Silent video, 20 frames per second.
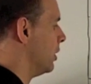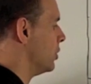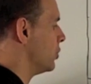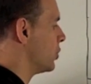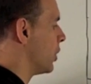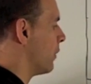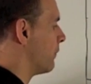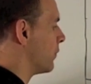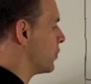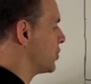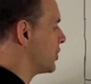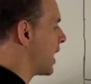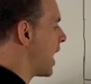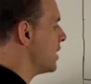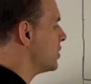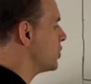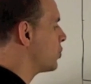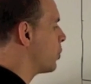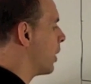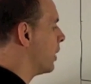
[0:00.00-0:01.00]
So for
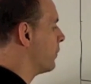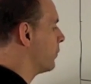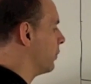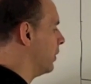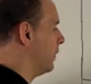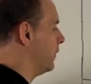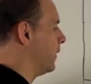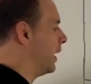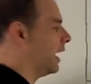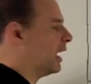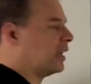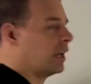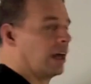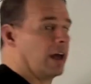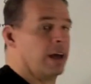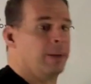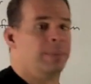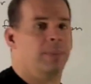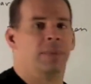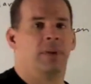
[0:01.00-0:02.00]
sine squared 3
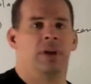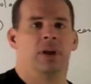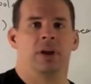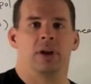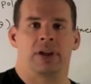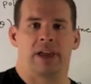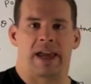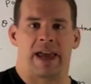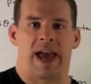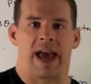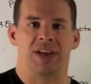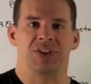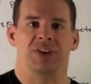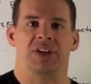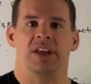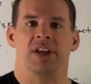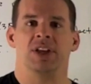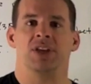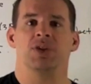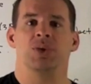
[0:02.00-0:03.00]
theta, okay, as
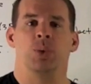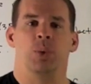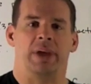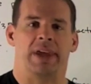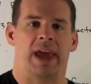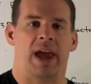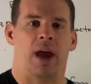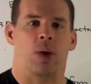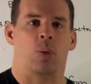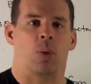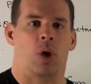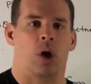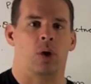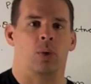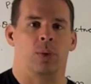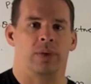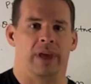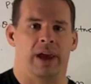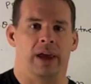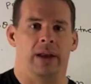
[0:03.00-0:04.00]
it is, we can't
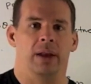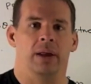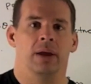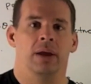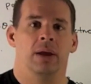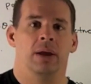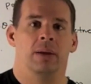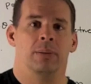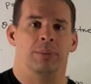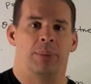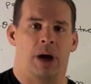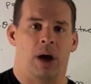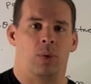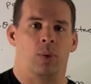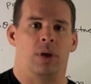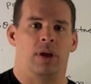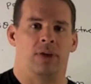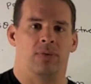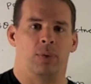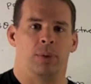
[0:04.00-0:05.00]
work with it.
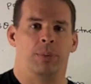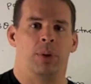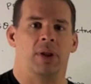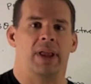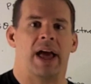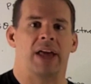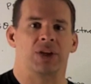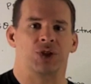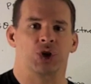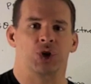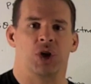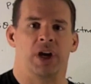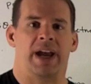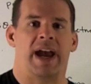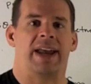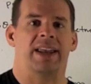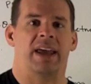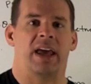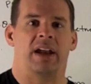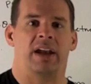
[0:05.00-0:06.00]
But if we pull out a trig
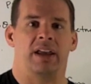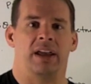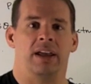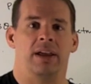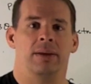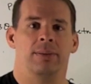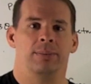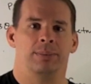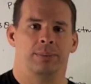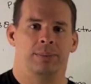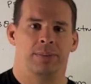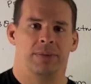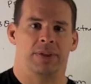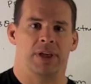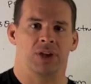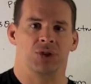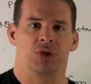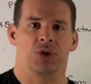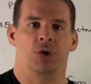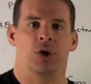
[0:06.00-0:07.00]
identity,
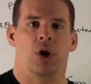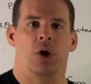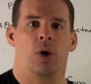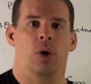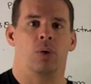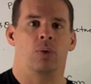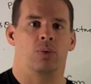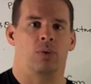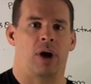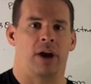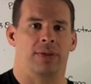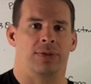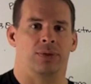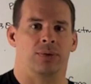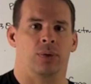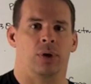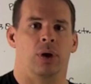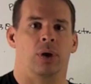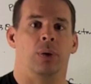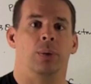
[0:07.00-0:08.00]
things will go right
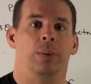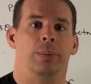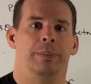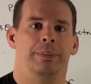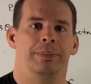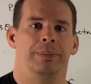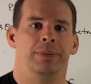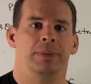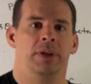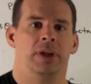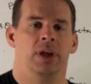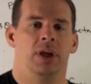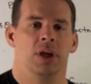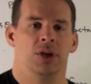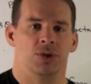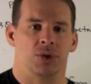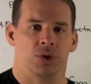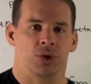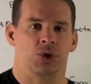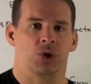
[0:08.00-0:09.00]
through.
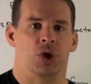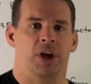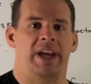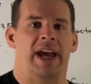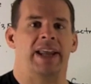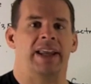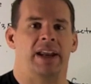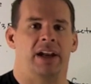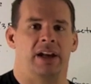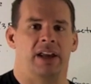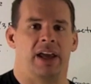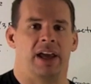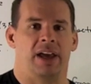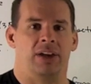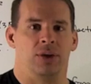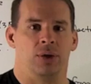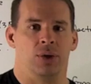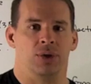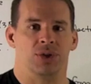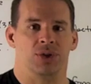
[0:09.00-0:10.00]
So the trig identity I
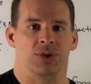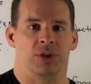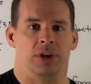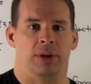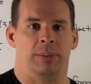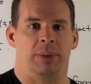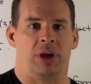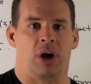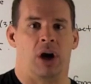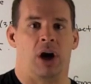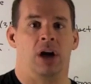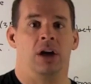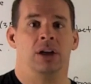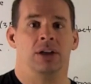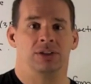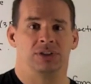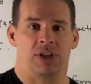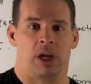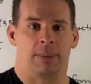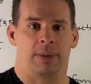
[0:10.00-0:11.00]
use is going to be our
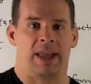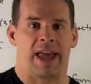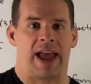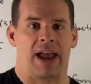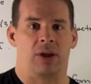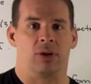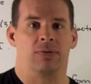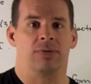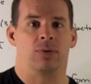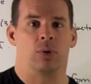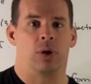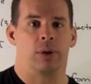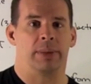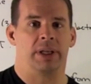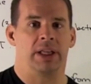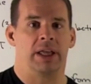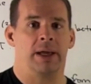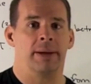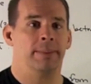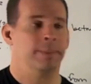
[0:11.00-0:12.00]
double angle
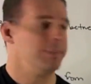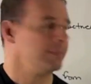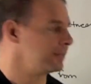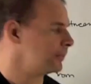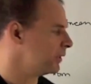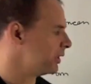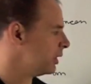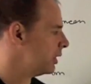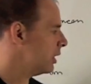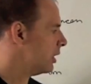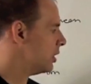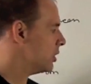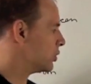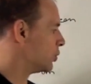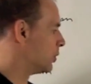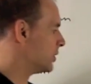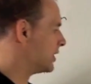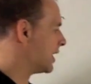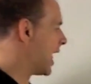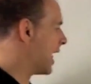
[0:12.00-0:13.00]
formula.
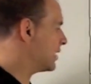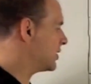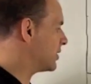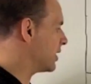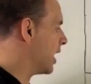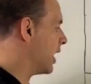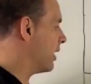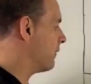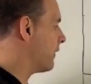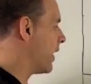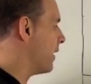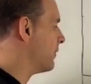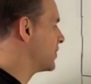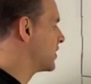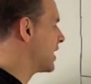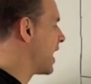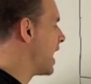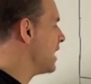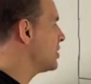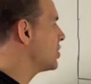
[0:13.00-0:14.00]
So what's that say? If I have
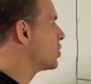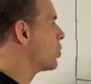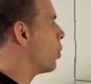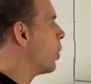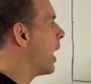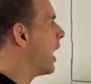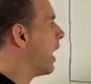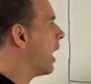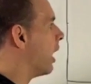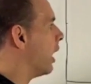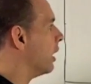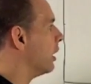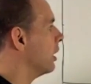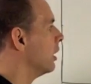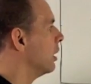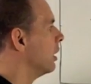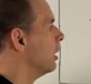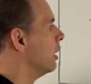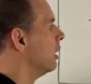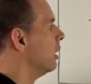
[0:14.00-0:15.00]
sine squared,
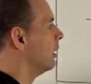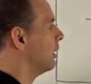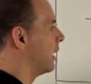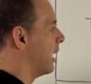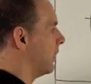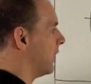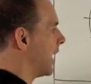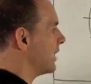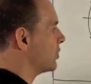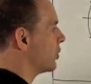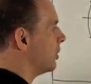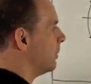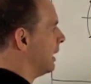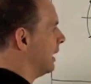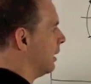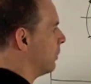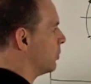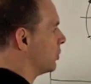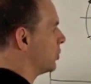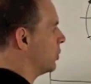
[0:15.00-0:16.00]
okay, that's going to
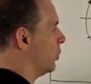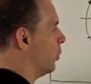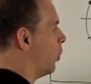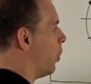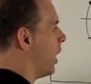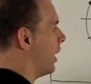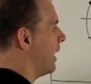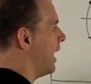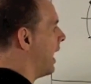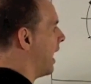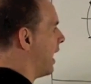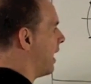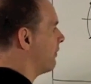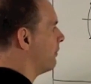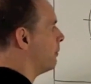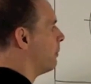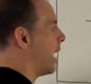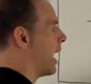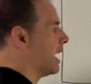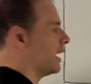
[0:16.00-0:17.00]
be equal to 1
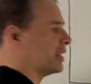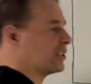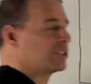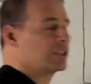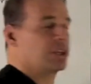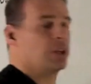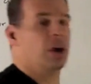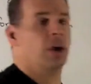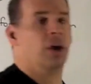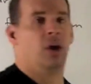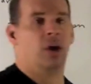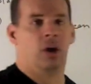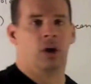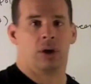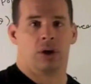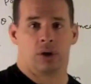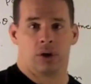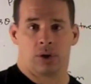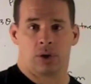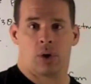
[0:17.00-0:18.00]
half minus
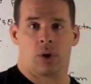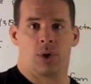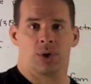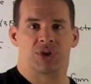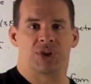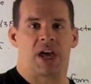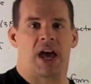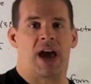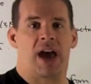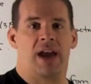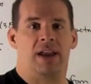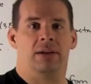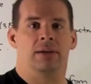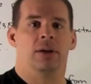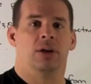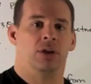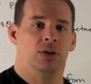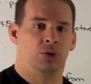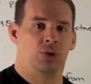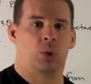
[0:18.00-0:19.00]
cosine
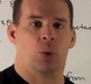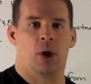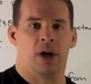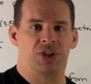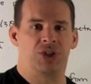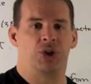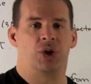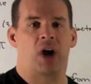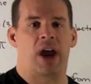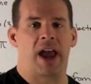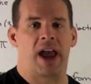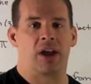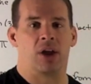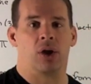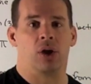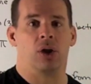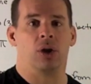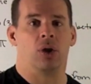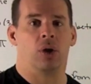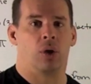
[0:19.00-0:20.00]
twice your
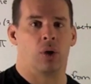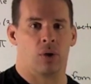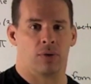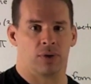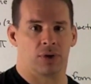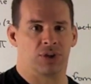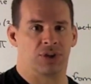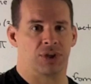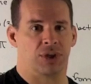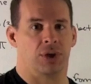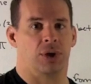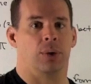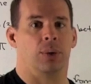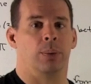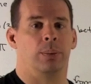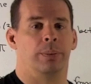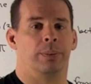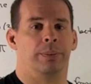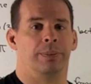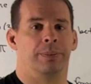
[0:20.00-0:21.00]
angle over 2.
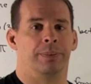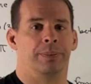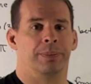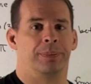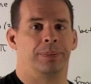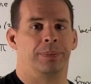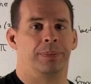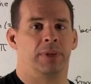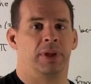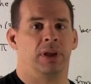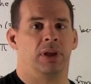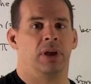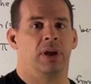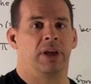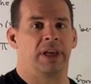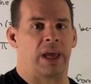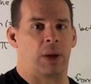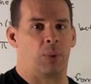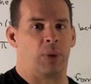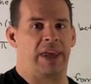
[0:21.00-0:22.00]

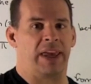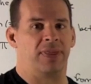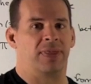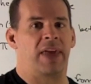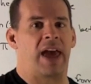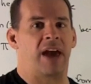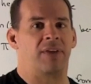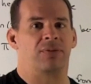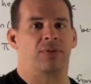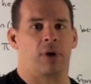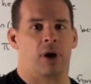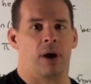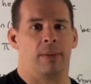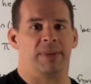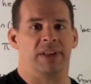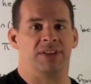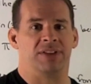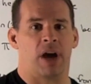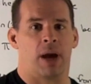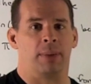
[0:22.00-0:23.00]
Okay, we get that
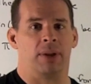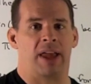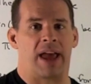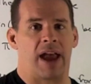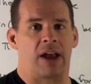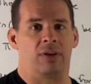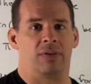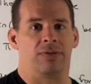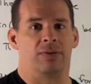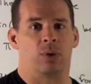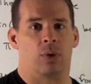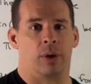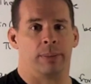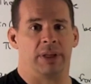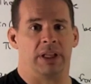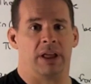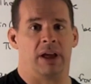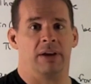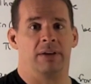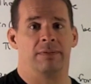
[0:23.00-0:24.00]
from the double angle
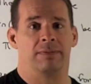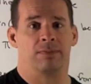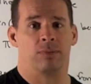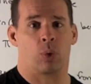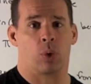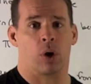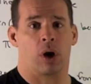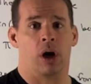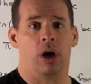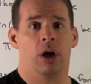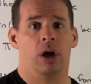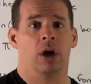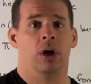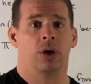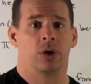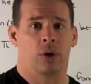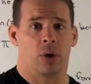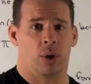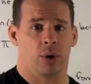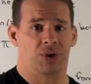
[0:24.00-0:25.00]
formula for
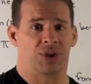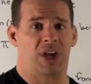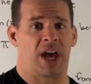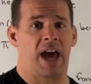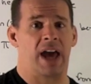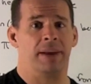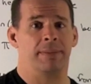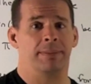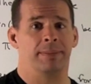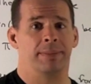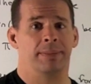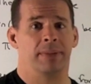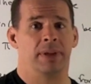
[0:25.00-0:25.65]
cosine.